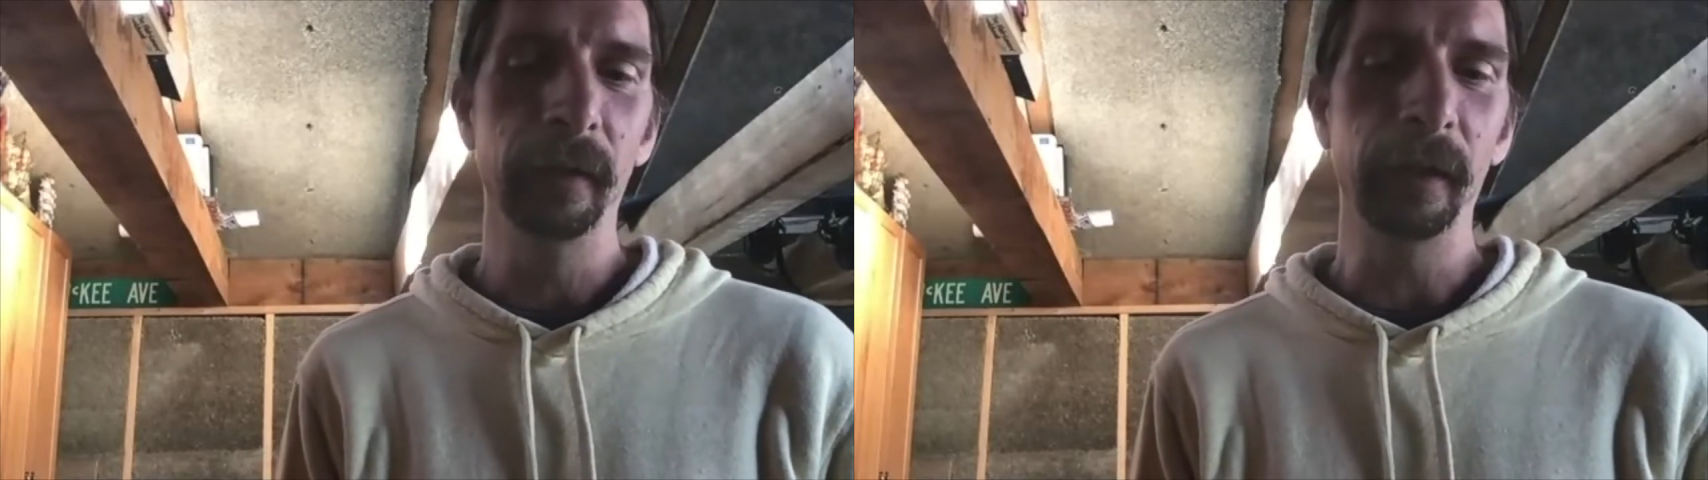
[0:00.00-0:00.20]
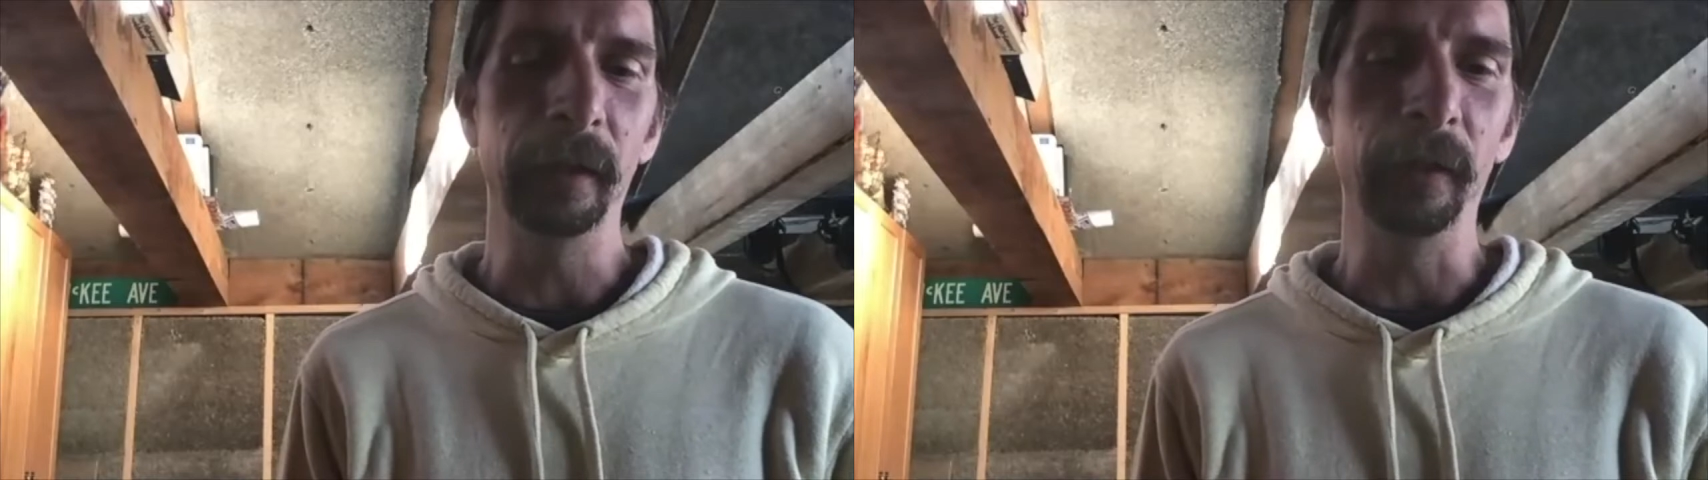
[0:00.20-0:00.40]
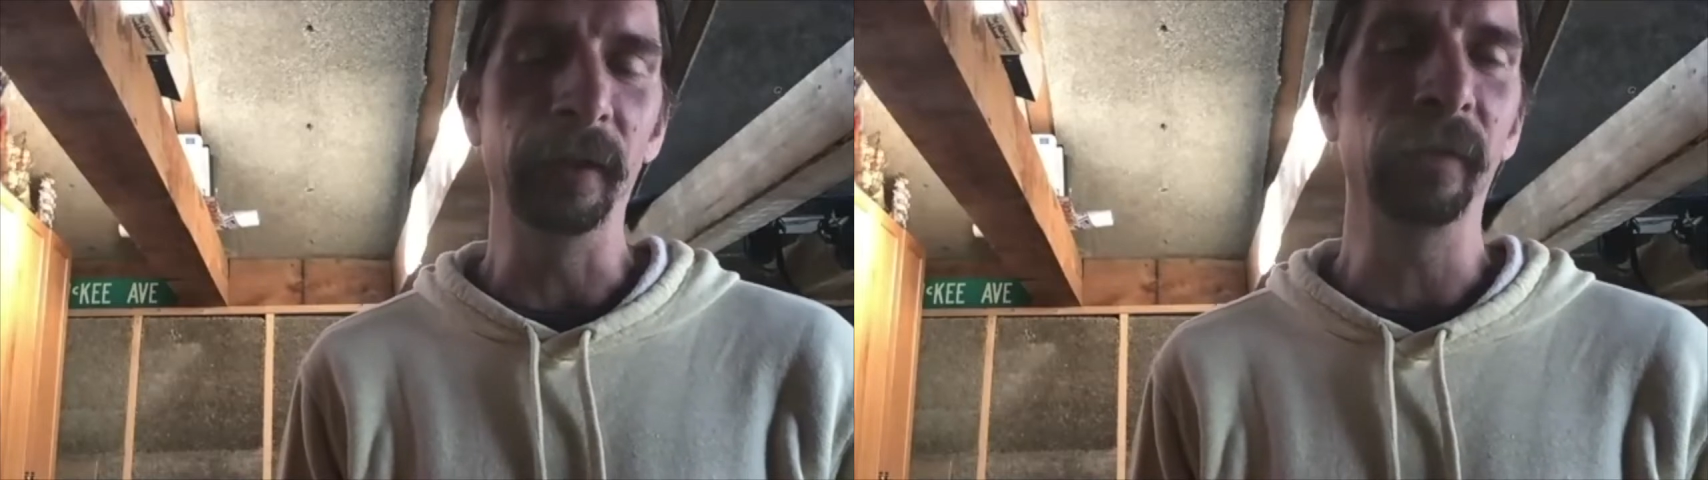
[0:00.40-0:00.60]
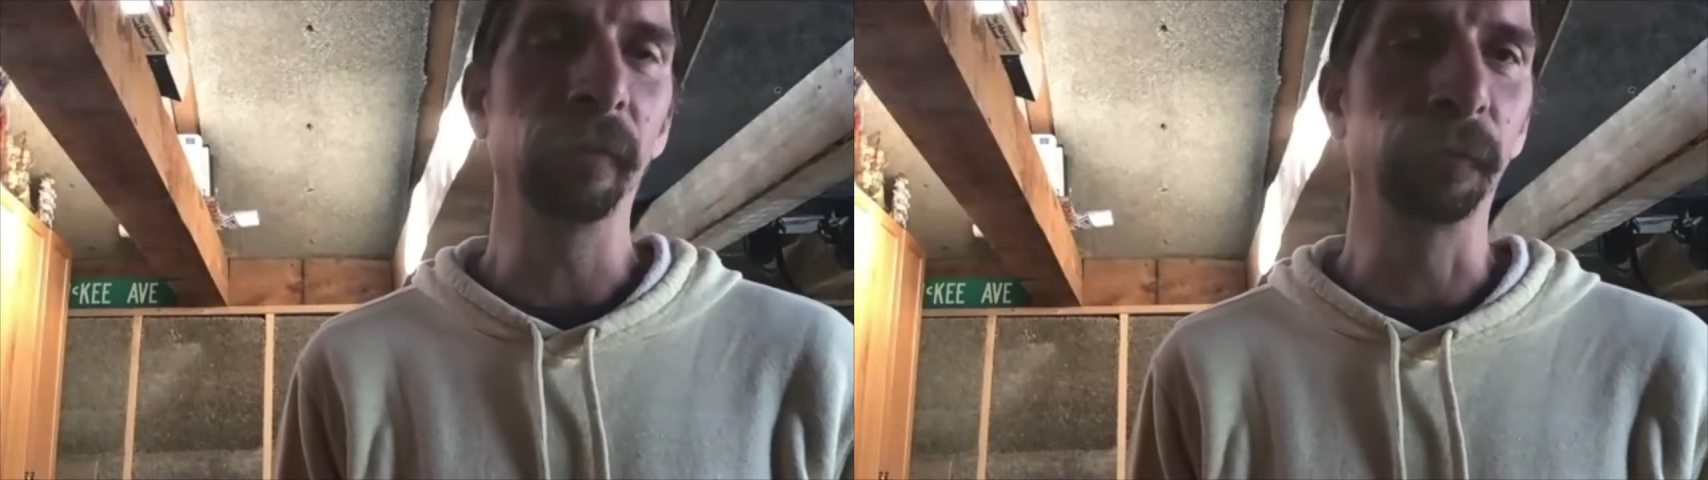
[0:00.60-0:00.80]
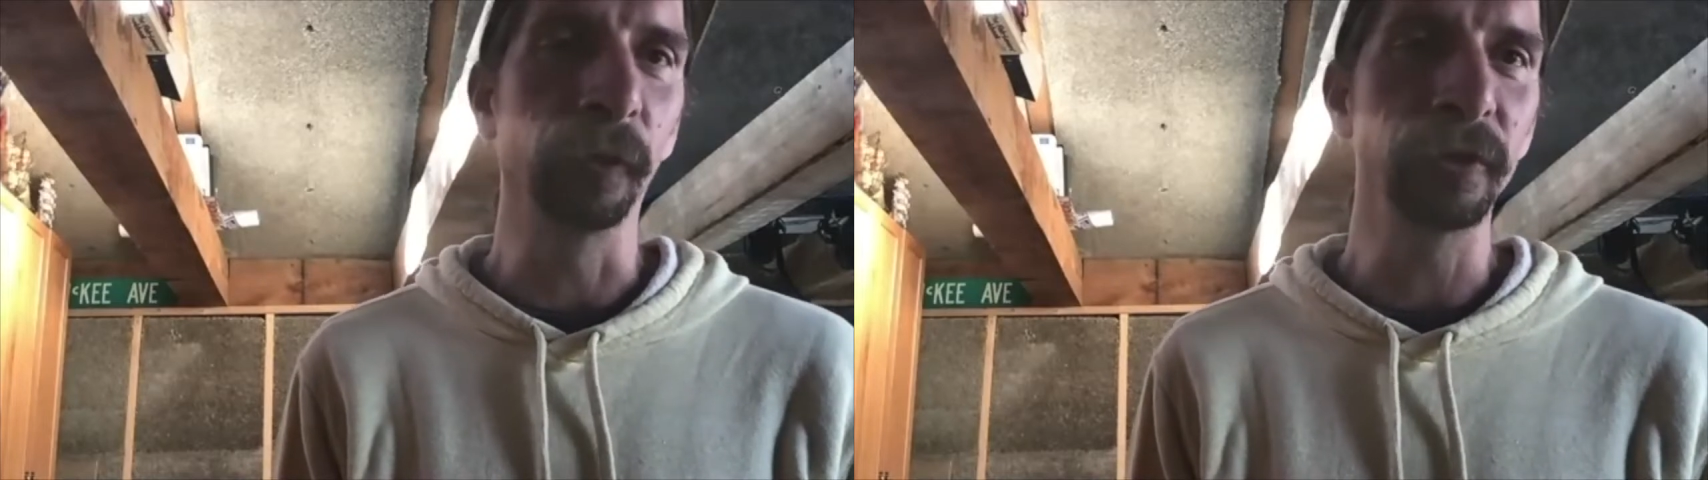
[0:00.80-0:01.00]
You know, it's
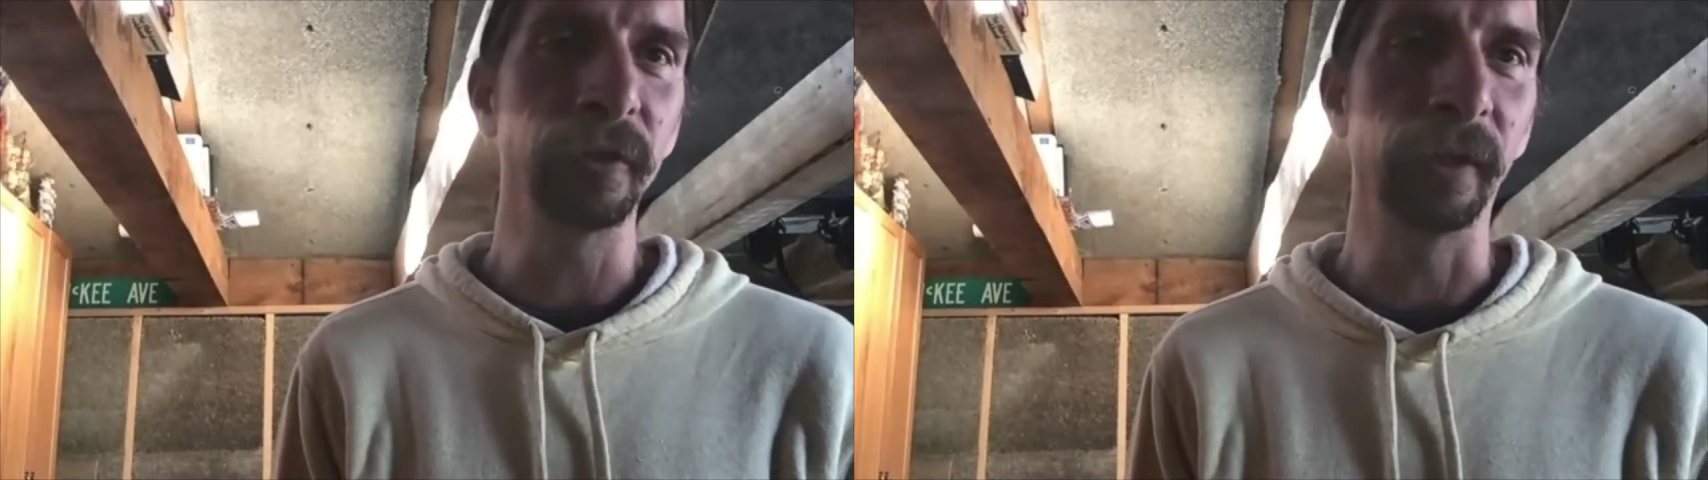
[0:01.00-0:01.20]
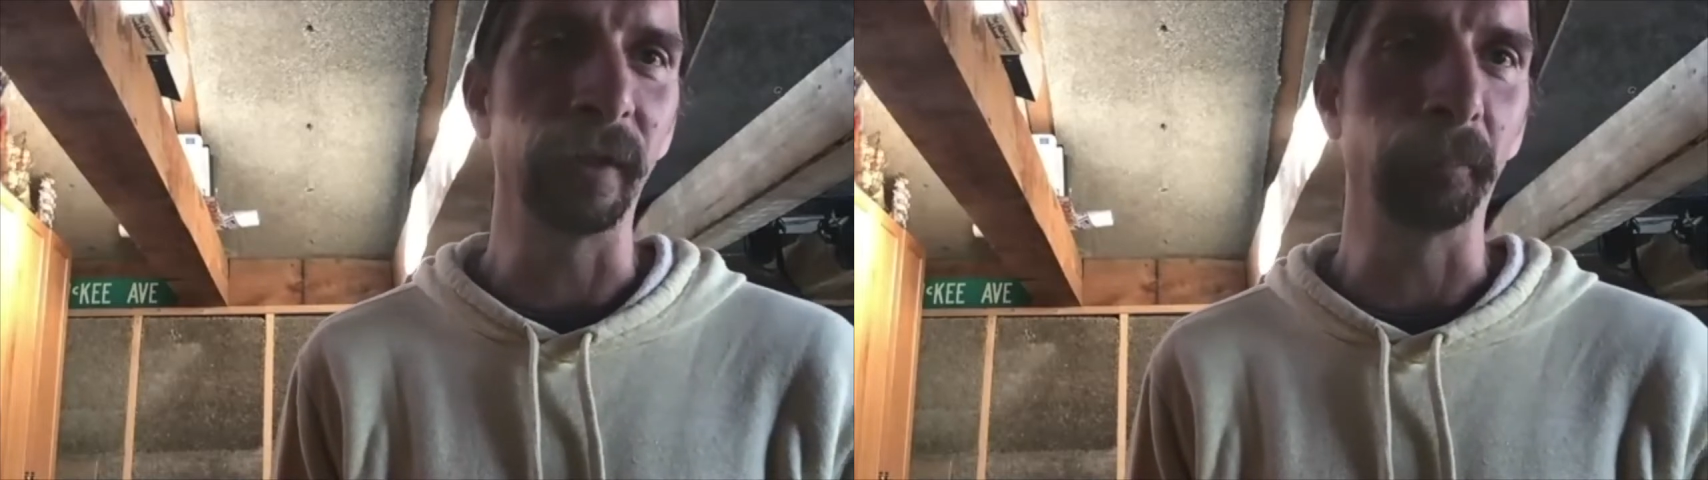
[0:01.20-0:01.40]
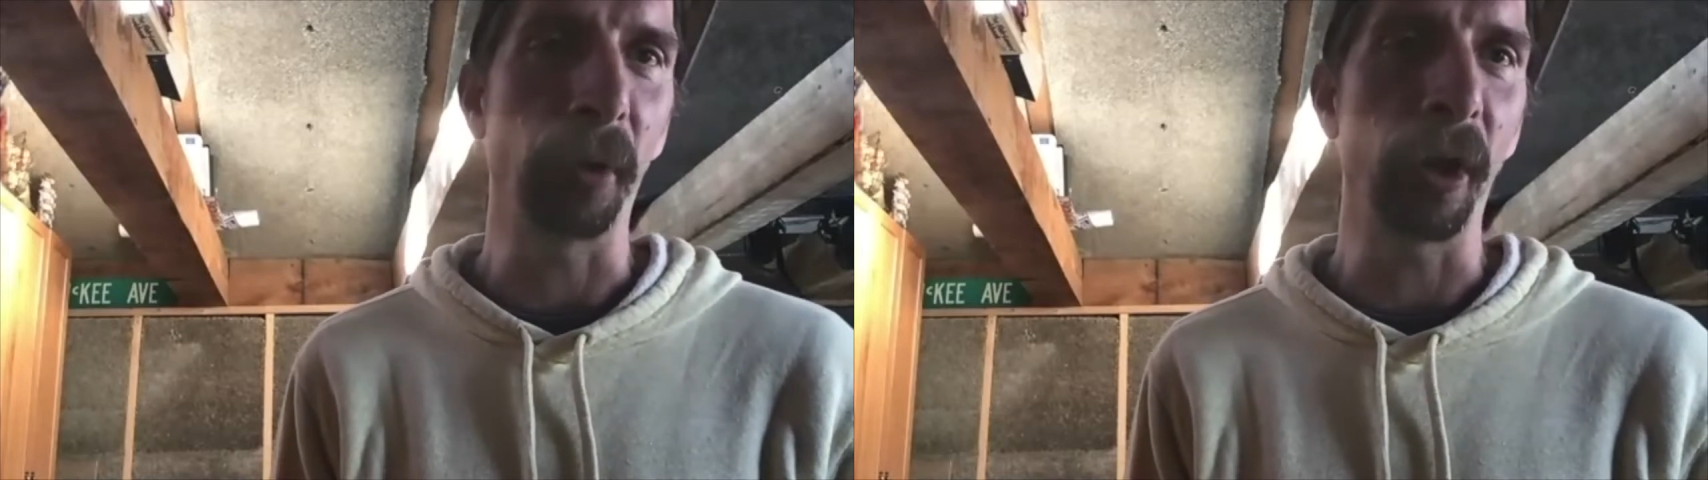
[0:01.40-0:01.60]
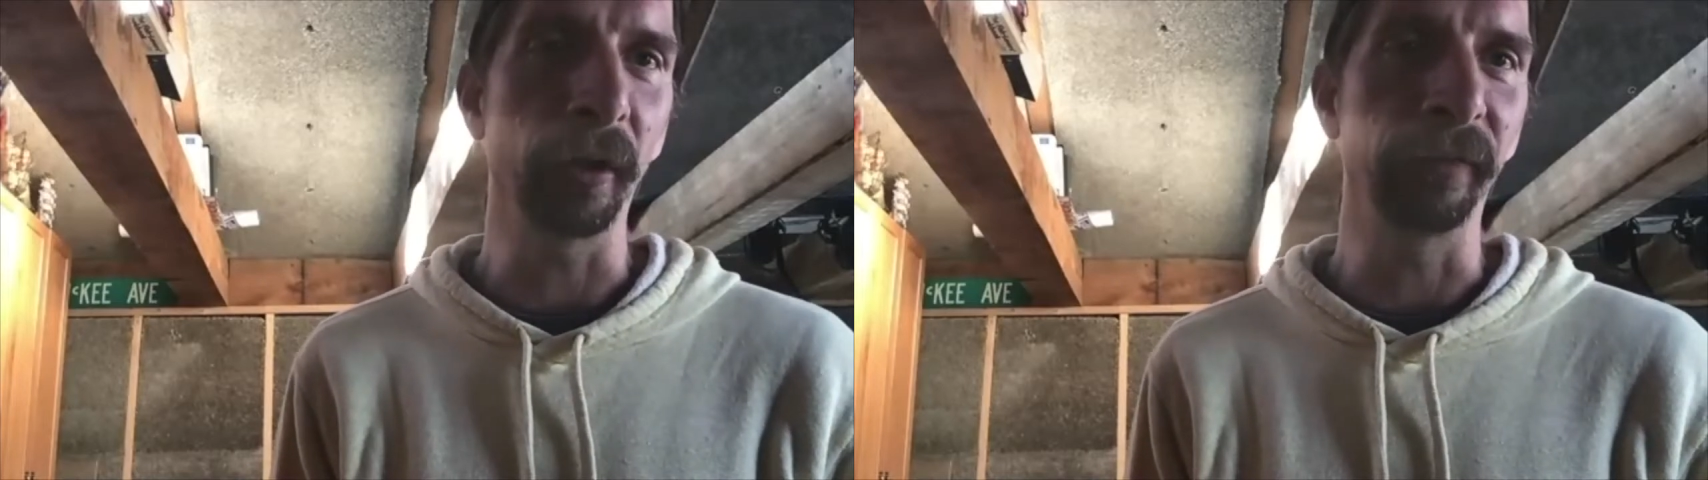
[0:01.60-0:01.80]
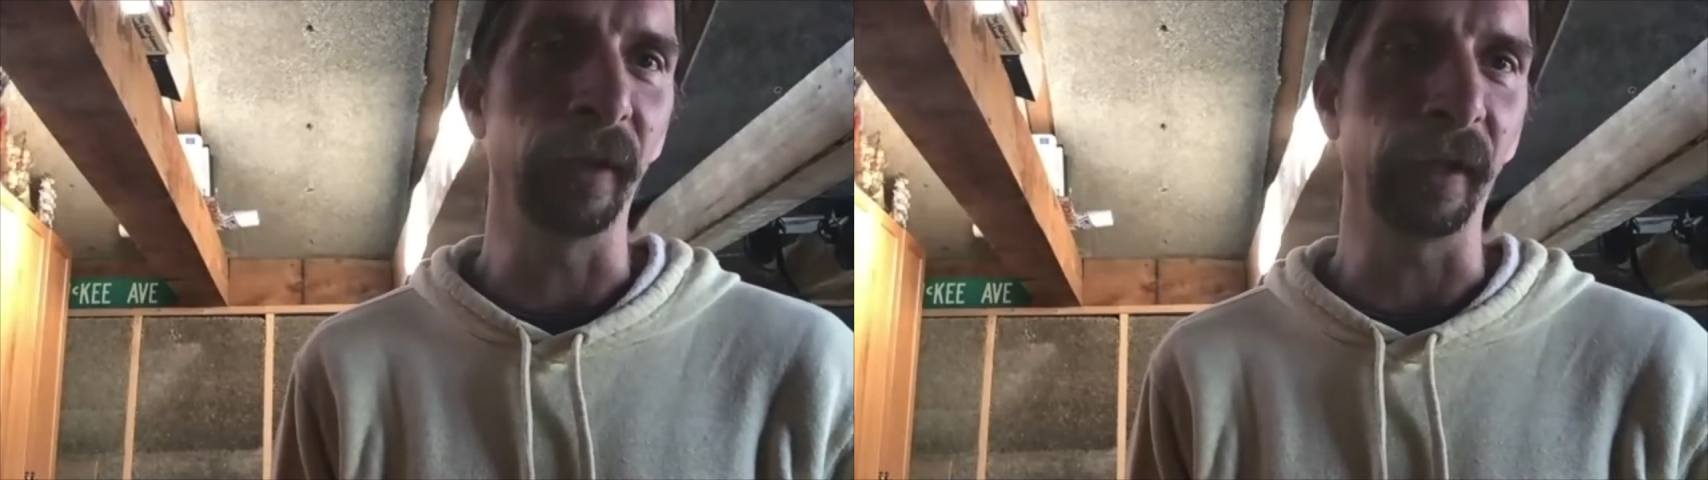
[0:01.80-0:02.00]
unfortunate that
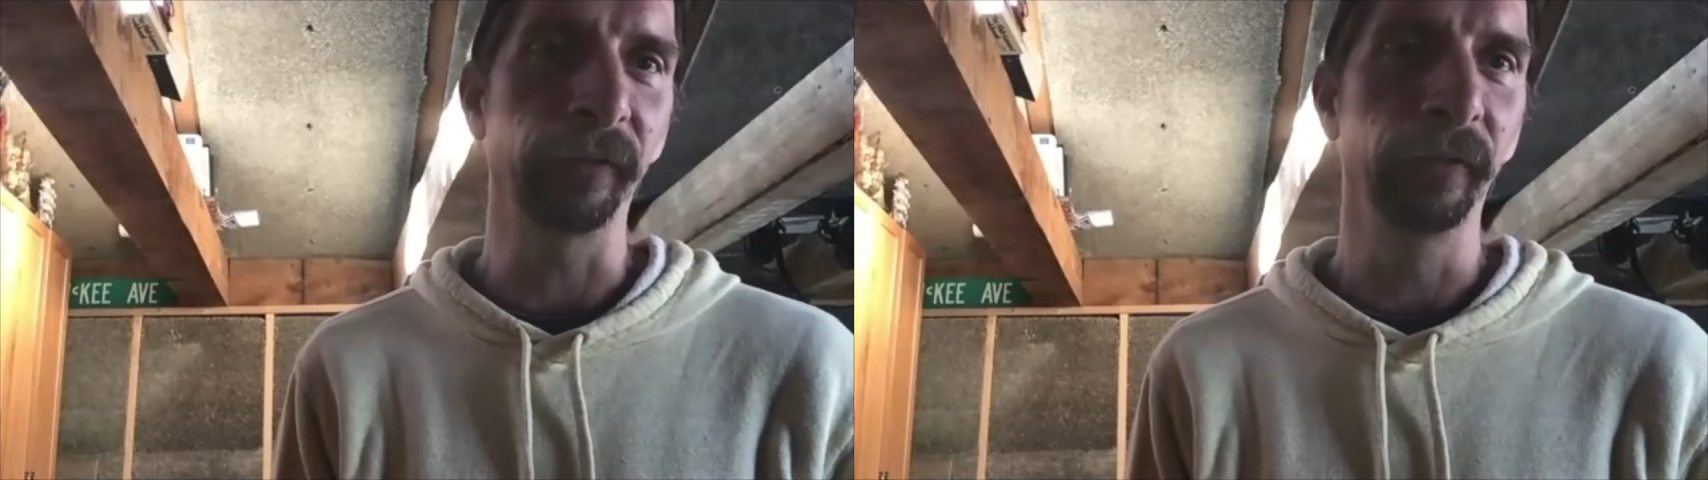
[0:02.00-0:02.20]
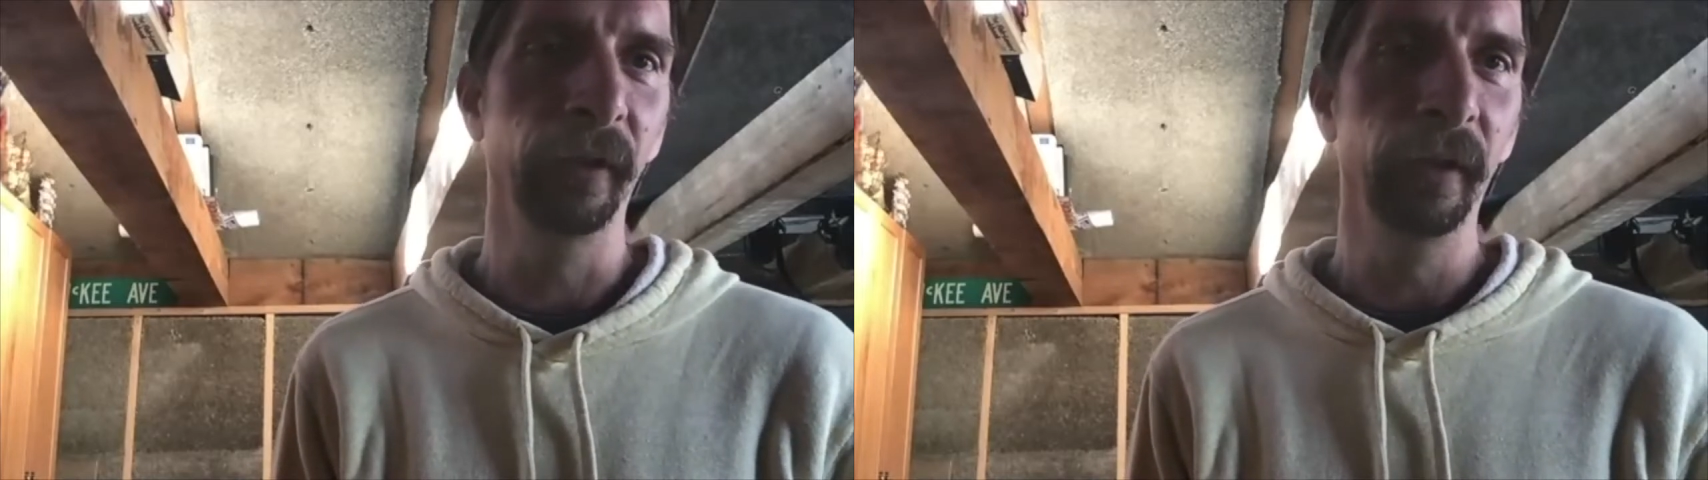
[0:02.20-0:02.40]
politics